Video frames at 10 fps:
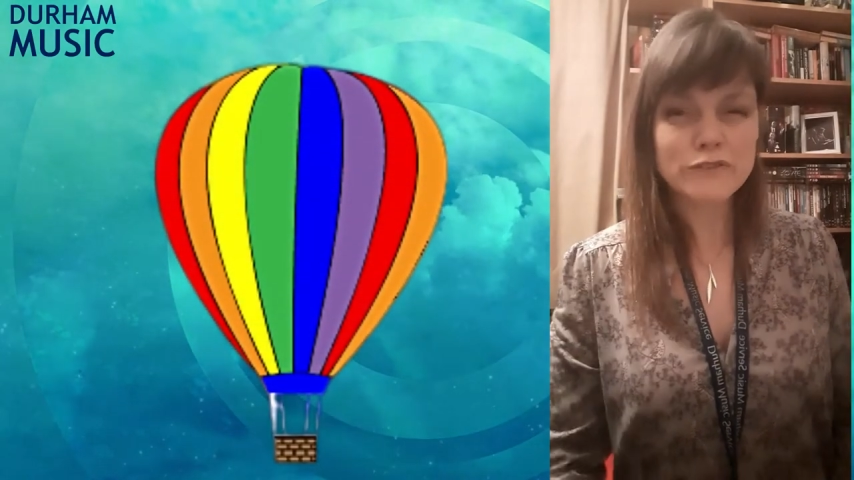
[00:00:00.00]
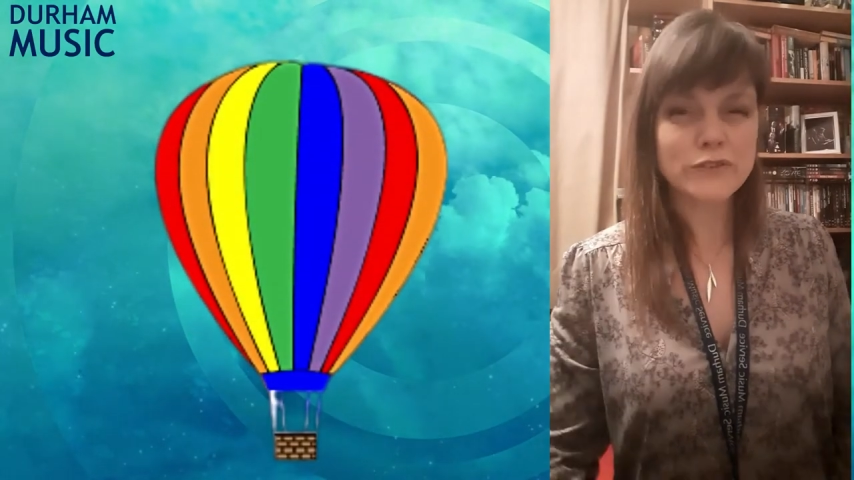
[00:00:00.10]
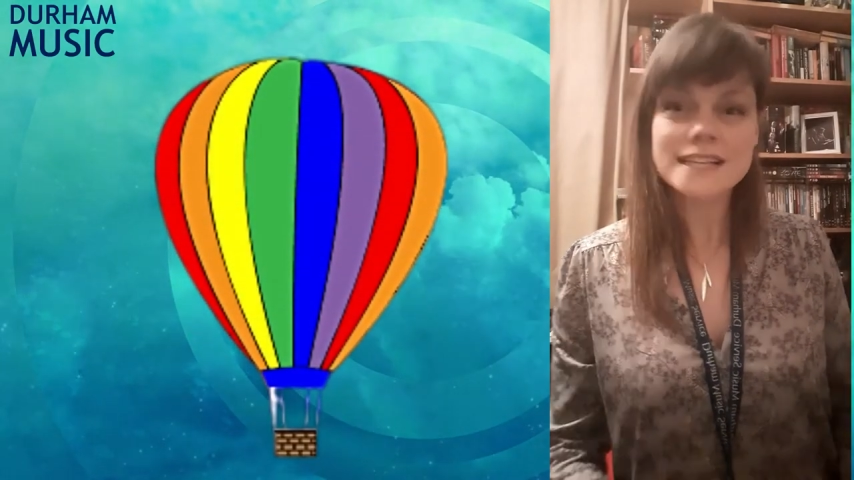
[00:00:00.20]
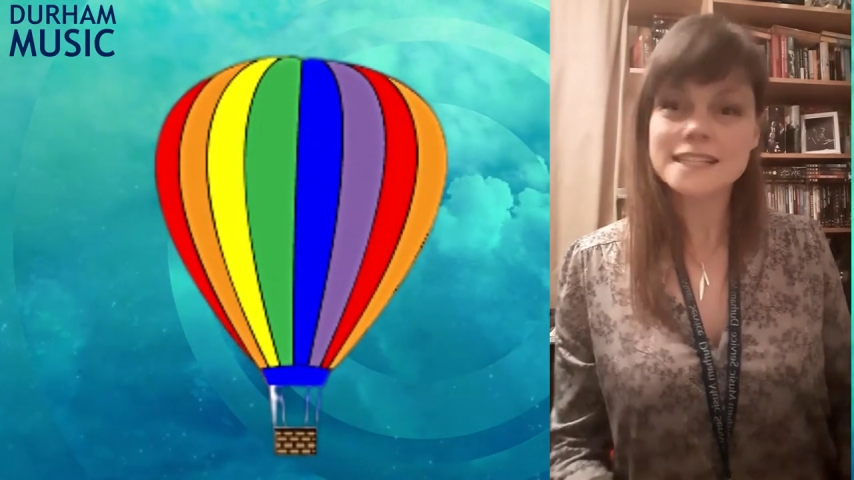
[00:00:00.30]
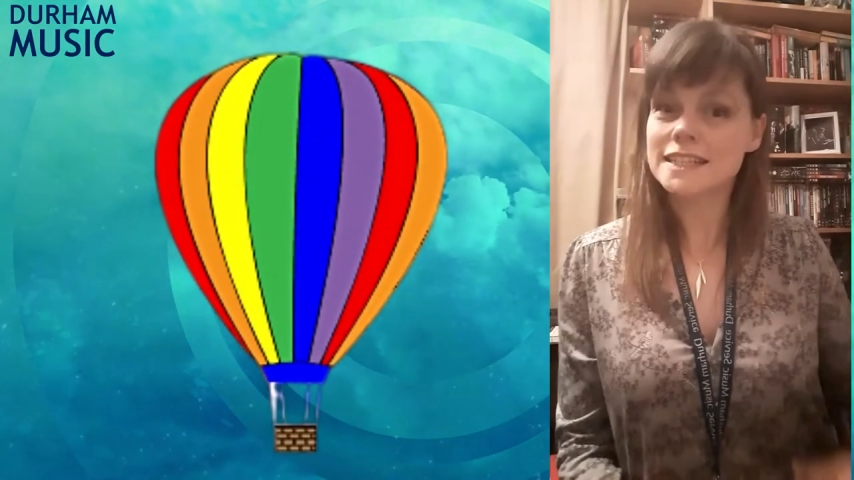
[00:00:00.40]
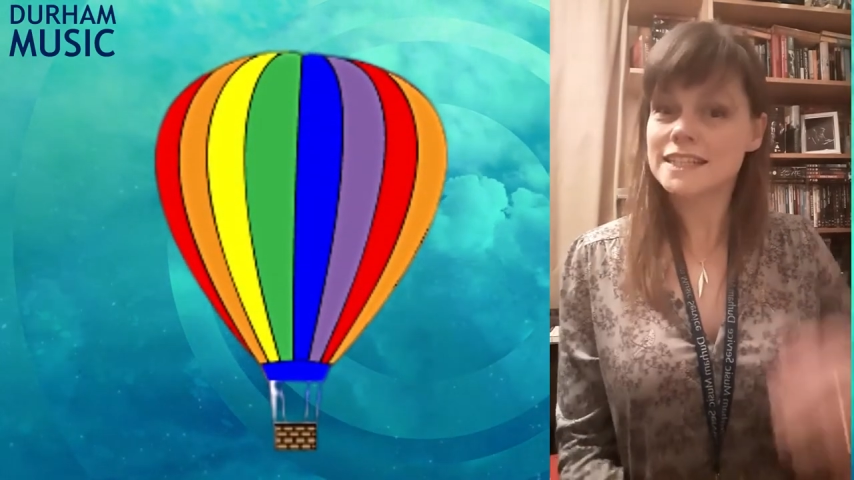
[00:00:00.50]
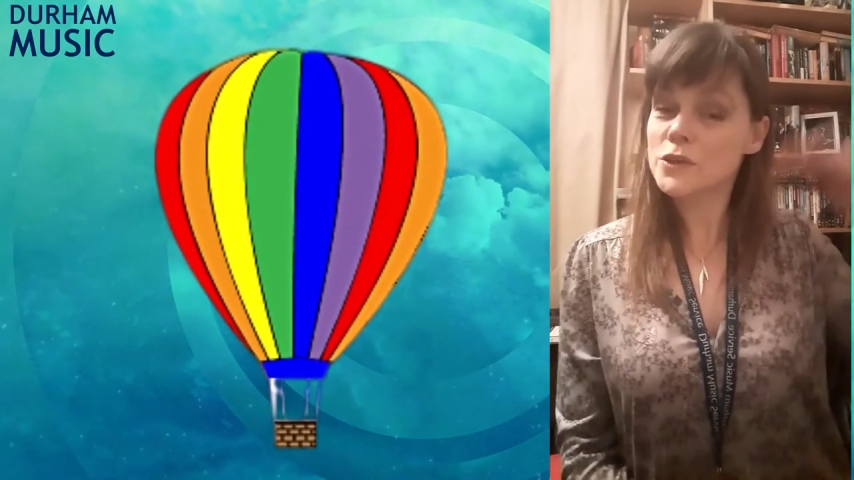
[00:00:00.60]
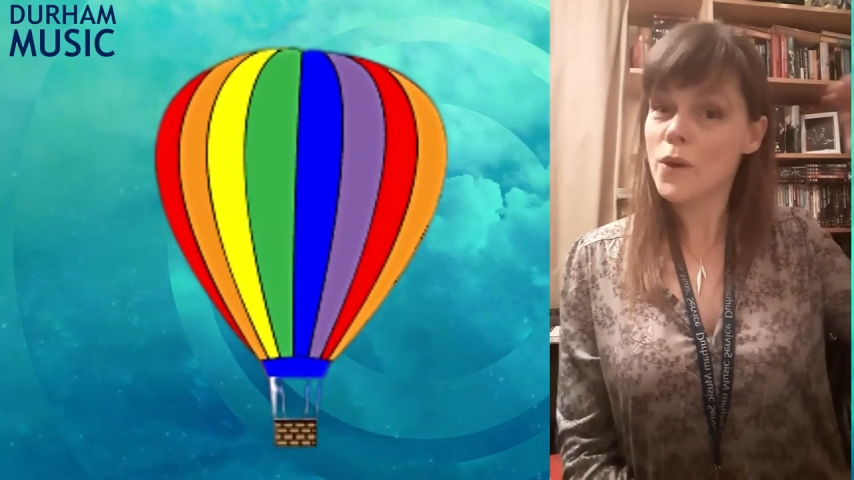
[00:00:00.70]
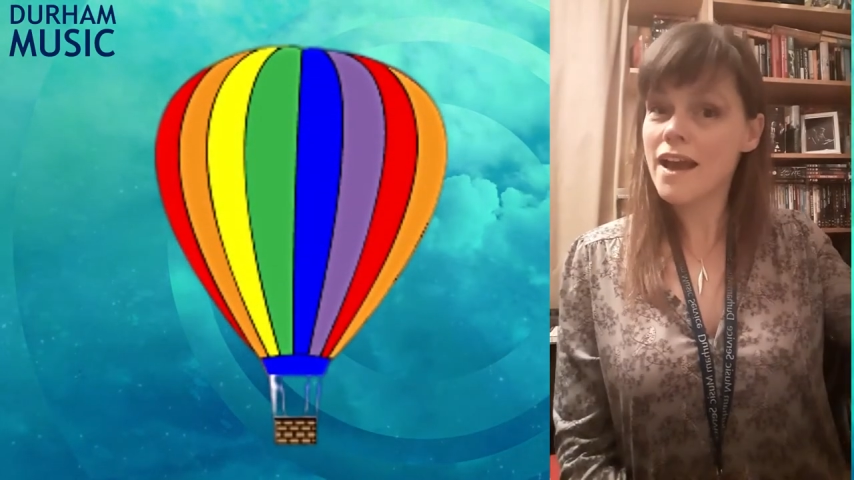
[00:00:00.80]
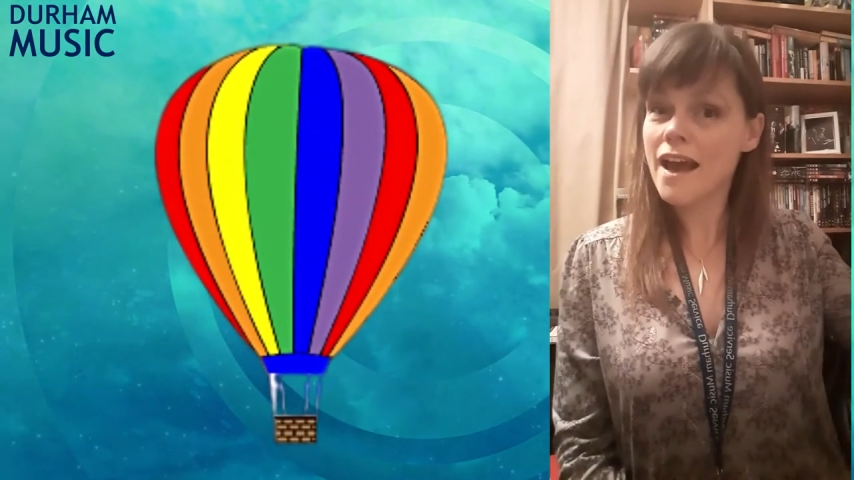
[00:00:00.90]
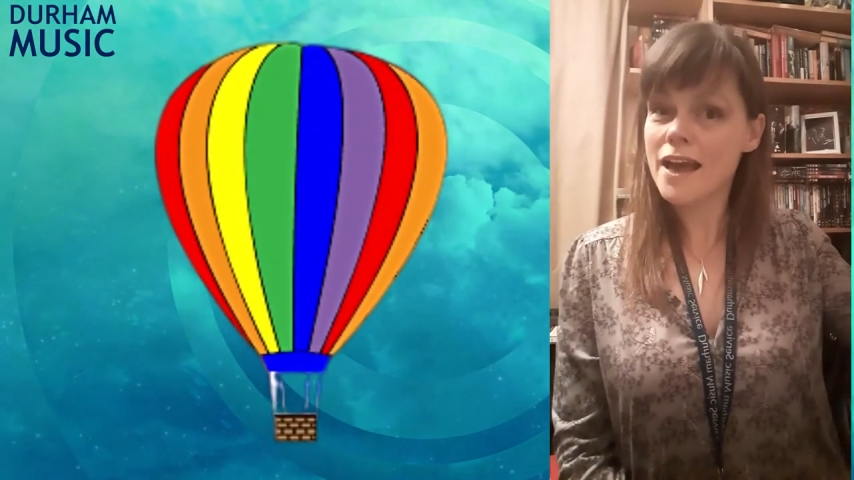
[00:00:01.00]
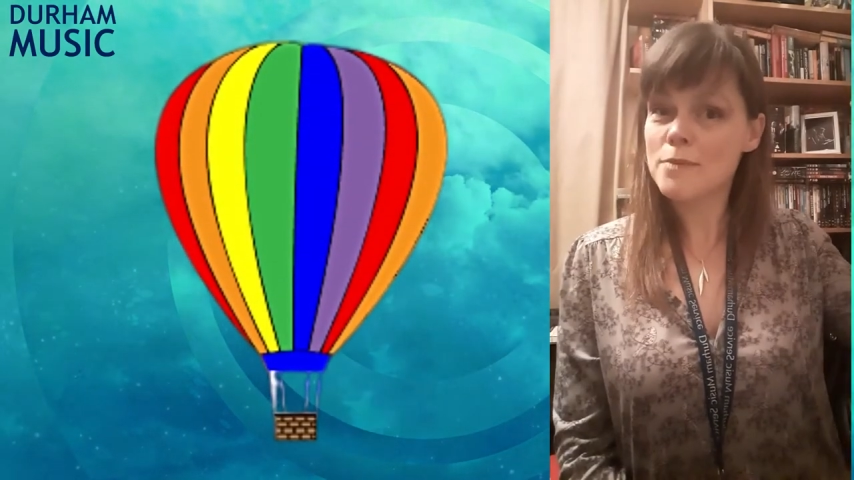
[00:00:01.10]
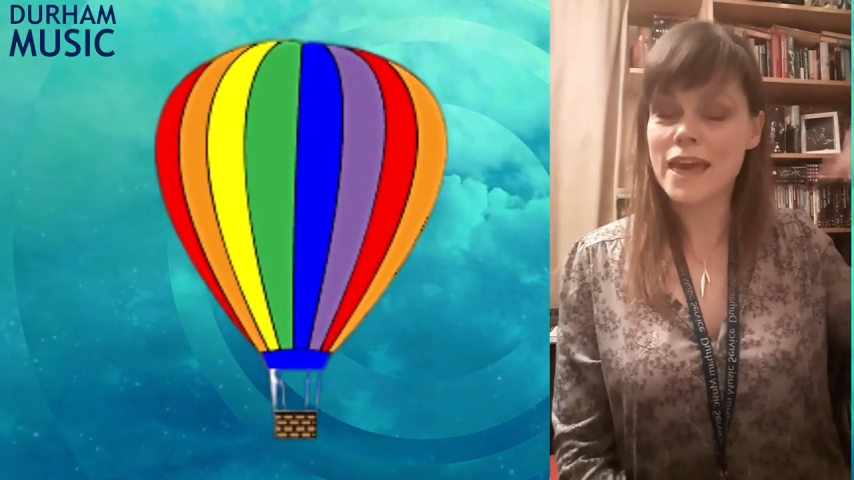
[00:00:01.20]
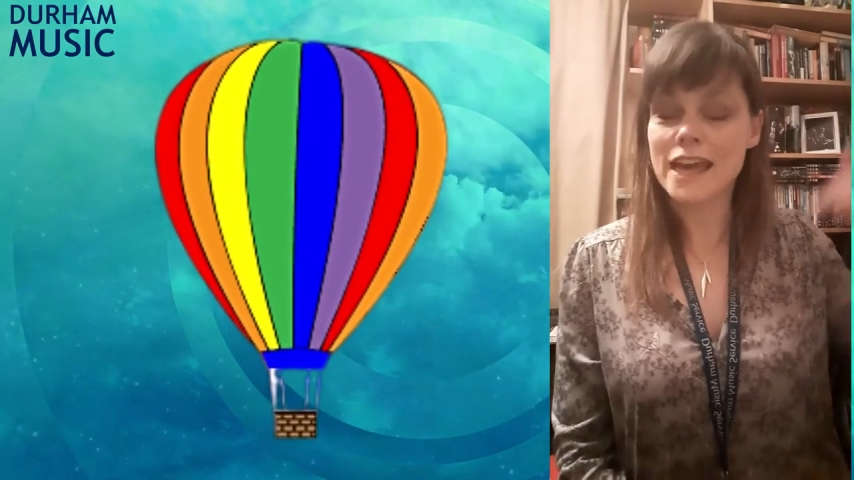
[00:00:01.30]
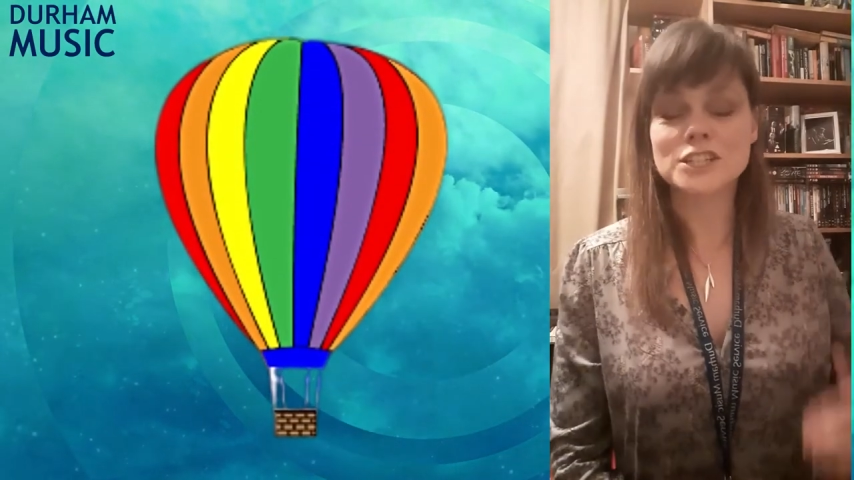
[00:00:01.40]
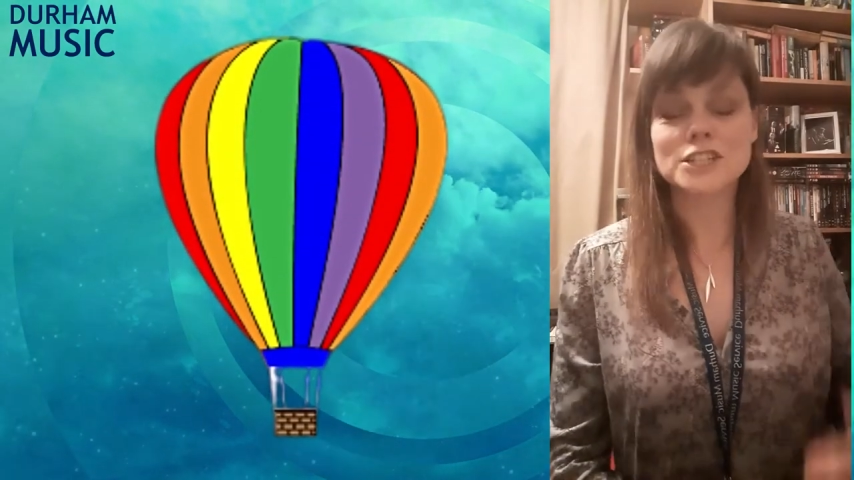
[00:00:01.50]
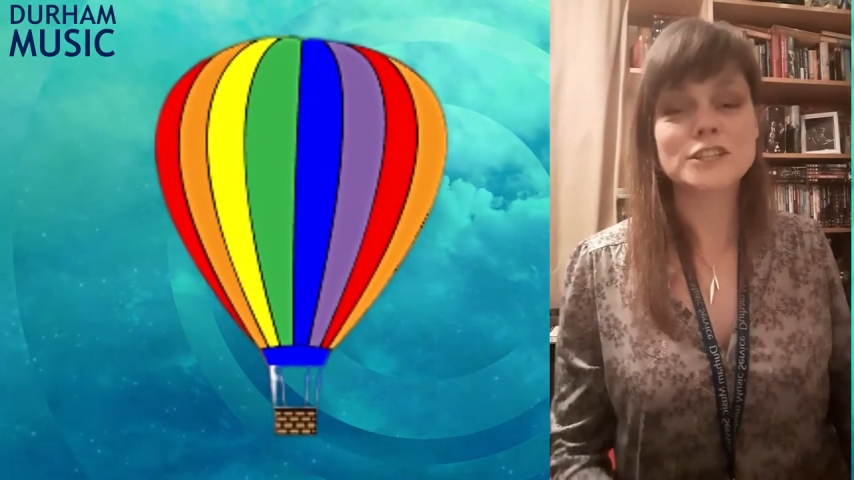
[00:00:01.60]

phrases and is quite high pitched,